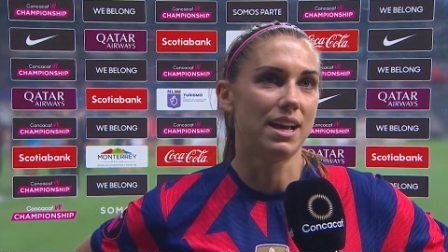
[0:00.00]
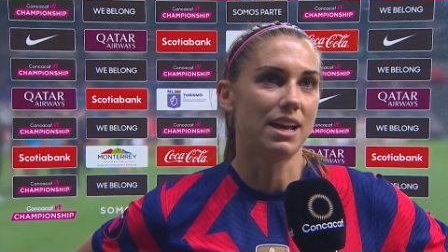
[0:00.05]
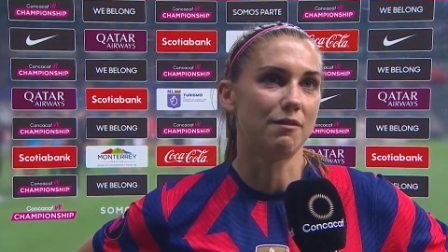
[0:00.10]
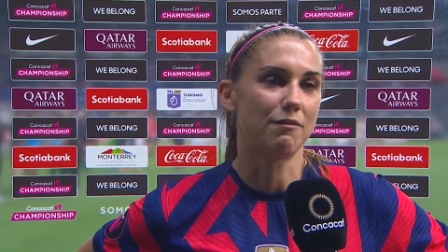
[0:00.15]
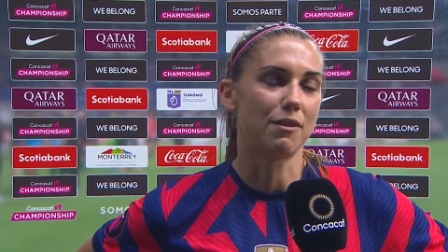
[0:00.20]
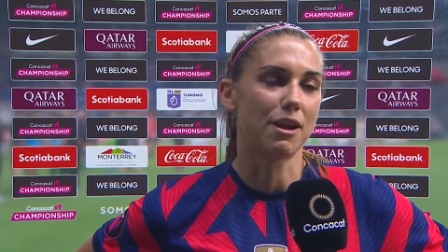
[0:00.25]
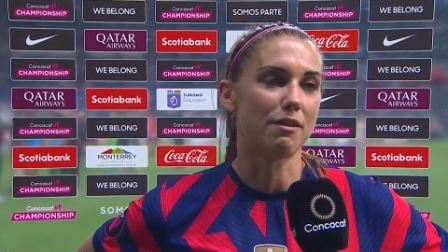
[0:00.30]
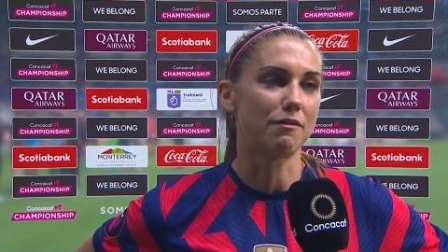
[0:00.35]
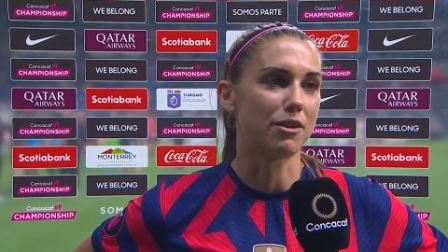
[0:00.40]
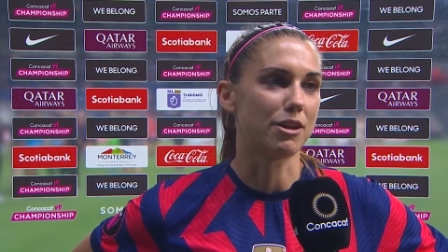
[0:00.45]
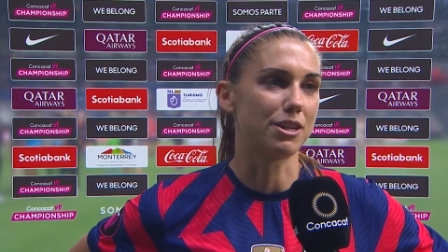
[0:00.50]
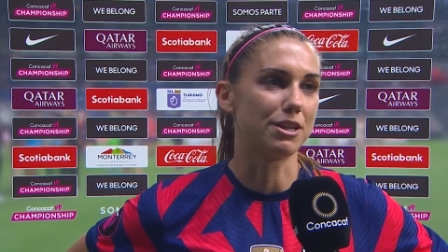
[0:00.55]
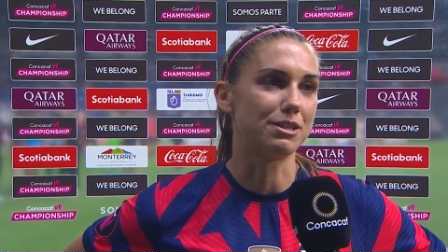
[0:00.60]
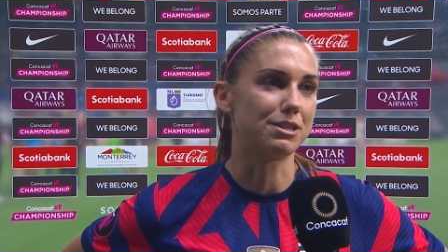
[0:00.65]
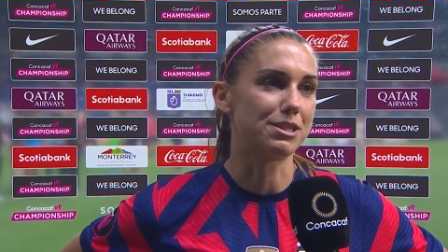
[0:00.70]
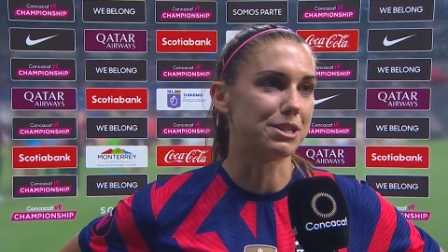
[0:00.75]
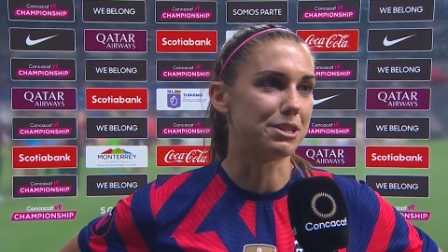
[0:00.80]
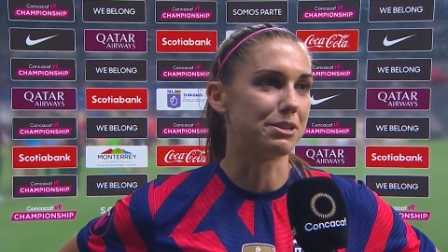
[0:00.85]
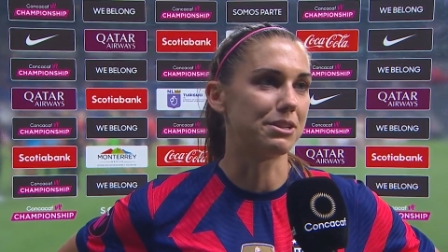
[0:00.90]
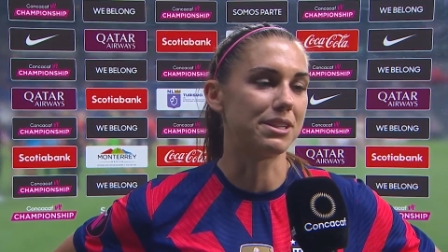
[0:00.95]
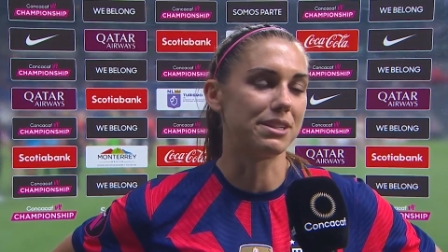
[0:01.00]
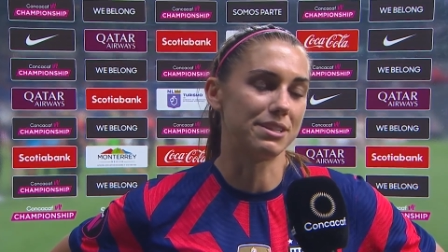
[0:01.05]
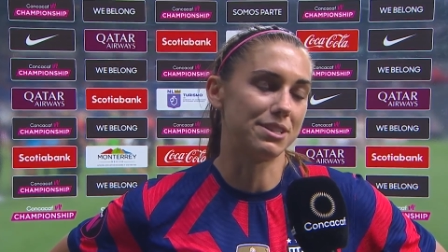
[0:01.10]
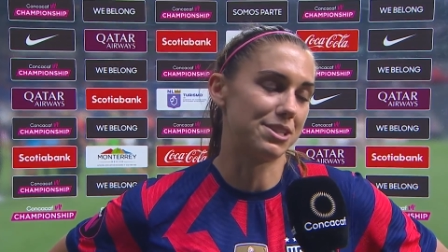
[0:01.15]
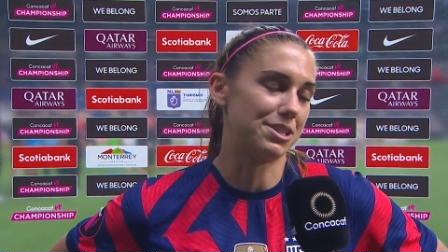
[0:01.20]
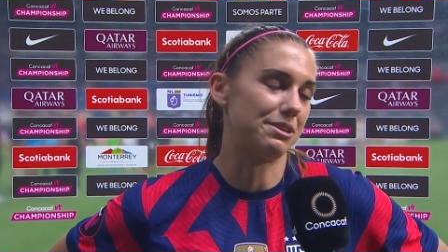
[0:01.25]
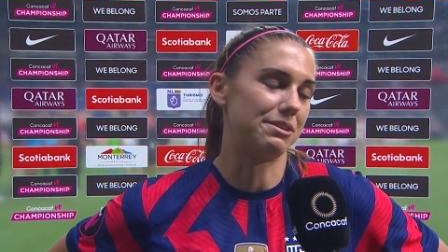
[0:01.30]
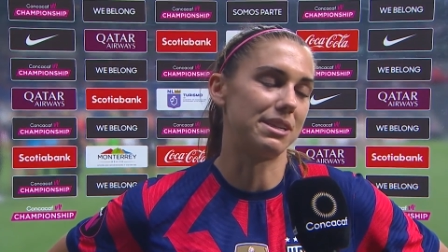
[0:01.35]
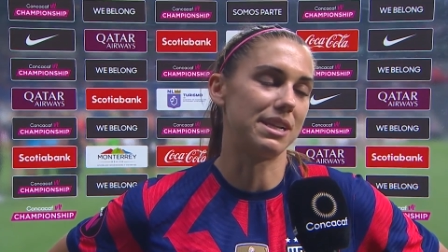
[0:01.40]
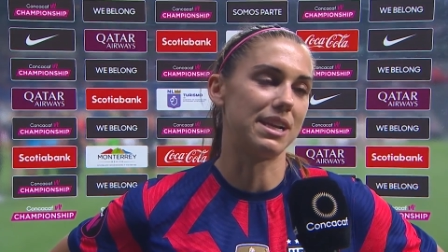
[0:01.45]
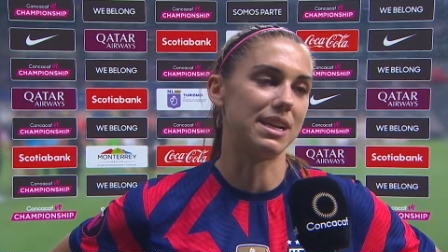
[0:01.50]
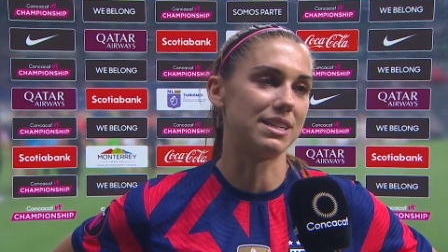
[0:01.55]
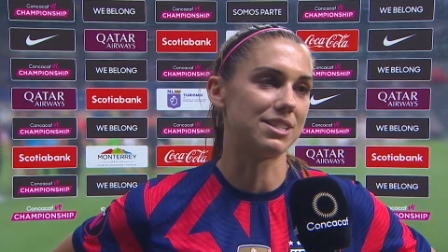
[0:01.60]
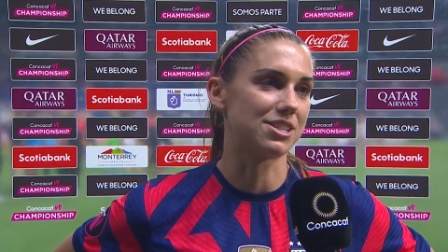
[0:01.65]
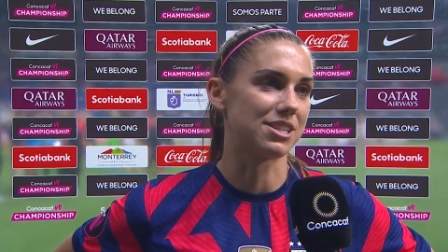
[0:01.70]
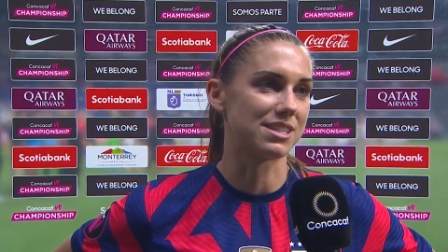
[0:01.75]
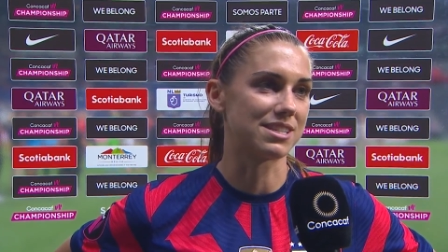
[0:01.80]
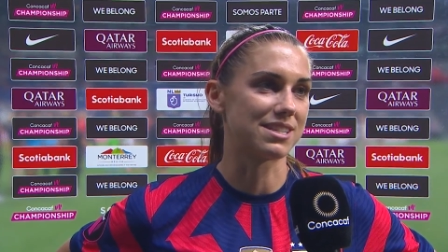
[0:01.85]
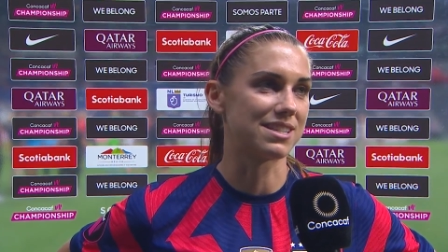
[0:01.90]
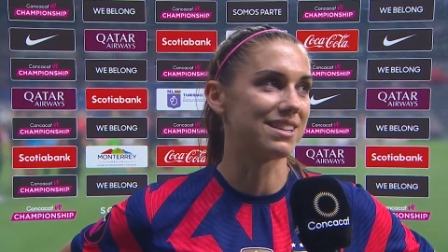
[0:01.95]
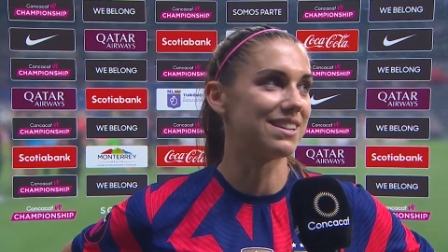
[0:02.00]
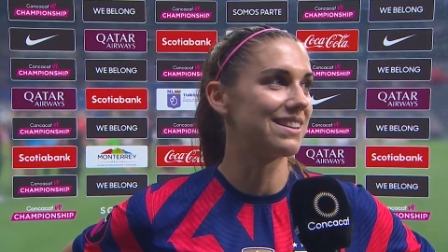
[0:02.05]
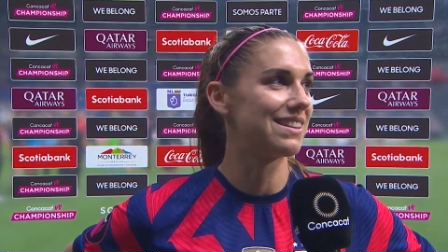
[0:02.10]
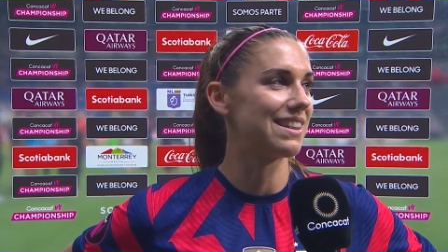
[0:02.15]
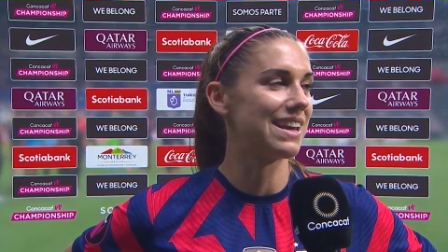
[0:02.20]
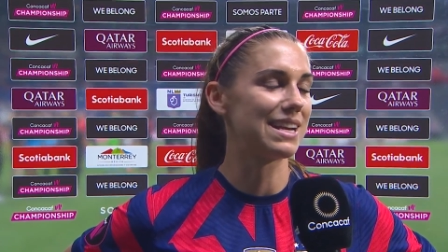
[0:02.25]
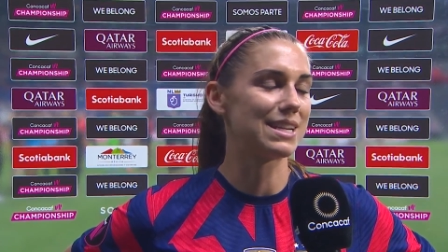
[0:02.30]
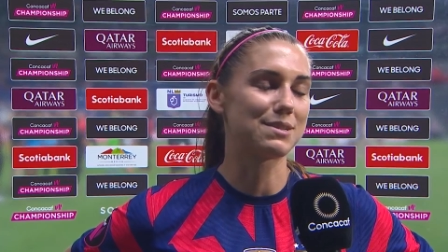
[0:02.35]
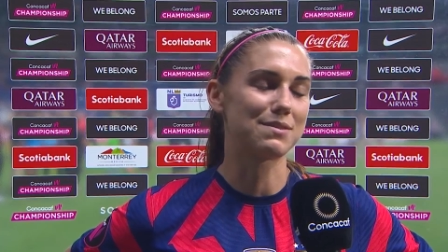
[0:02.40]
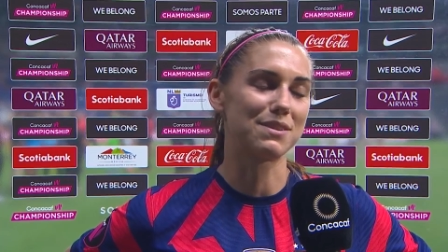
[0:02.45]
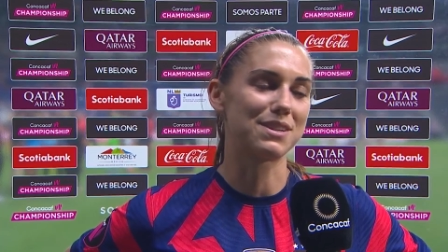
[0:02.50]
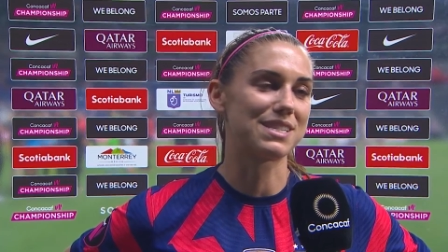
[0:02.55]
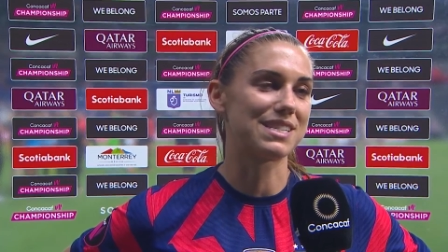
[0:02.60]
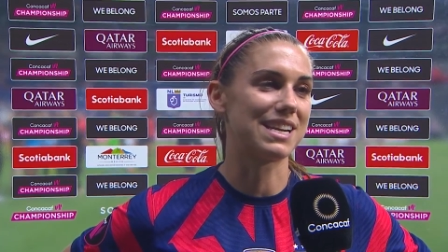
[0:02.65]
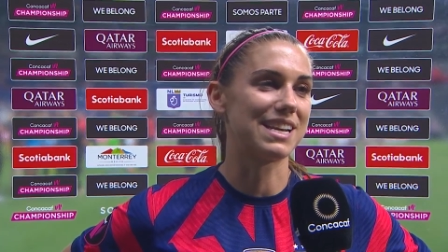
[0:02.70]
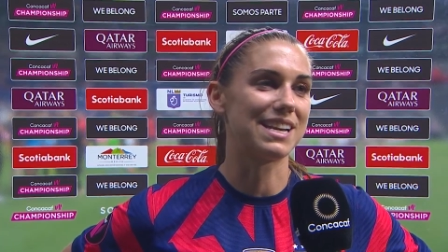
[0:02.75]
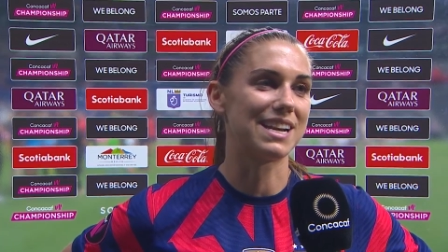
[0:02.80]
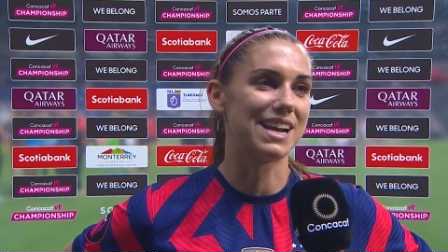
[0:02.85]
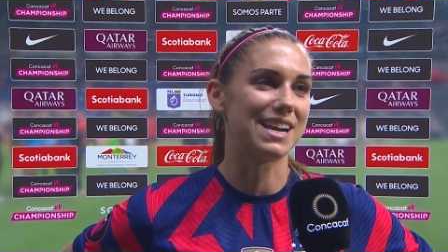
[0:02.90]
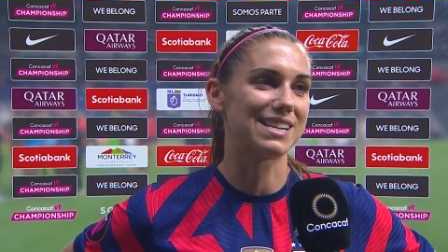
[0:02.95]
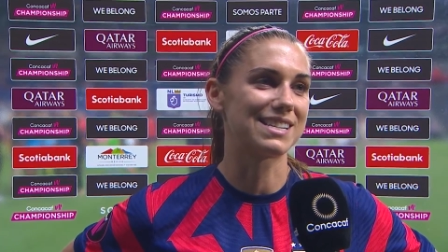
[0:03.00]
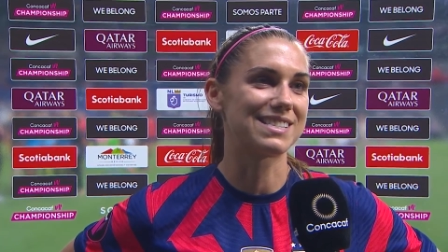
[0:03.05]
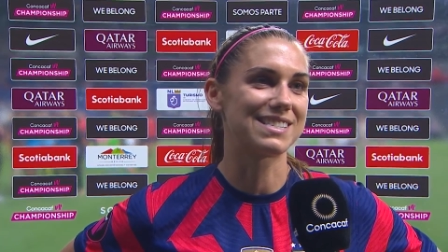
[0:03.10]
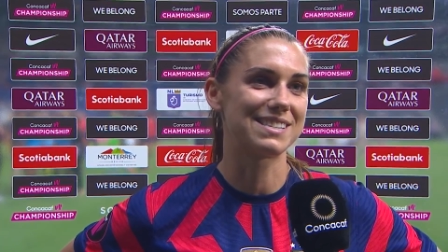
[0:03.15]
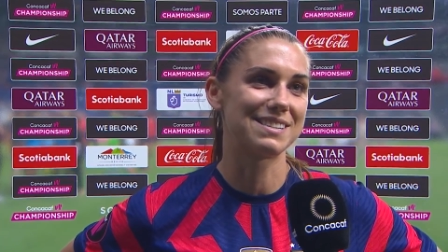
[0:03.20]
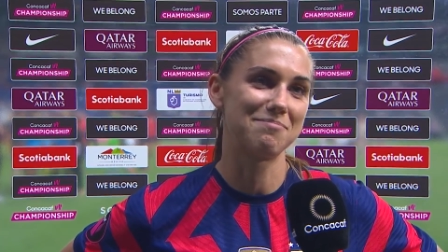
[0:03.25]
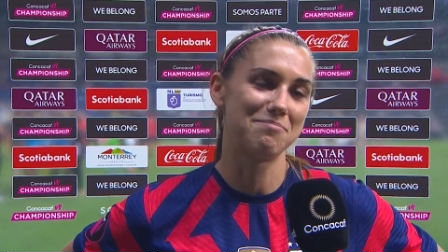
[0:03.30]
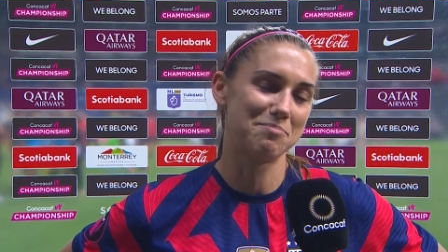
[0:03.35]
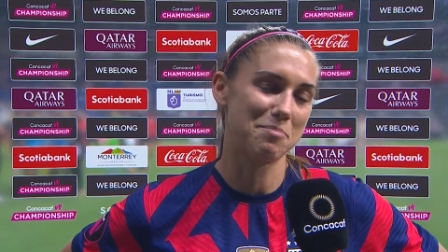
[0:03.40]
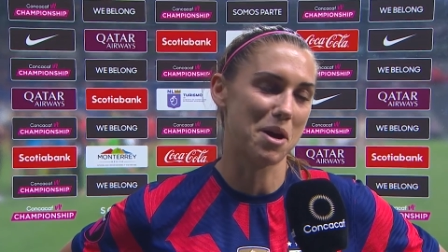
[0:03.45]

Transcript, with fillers: and for everyone who tuned tuned in, just thanks for seeing us.